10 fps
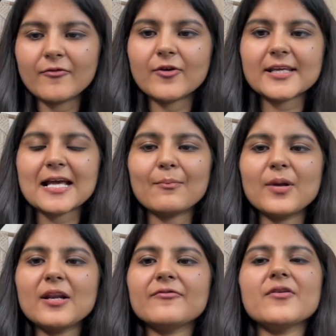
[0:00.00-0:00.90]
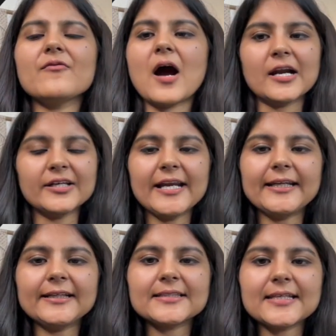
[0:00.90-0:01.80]
For example, if you are
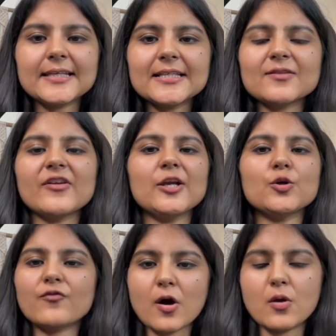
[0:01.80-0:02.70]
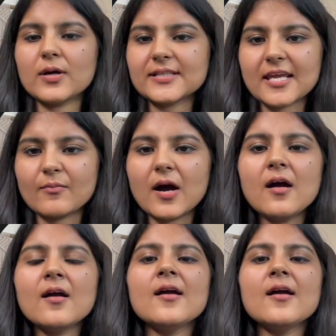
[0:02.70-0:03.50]
creating a series, we need to follow a schema.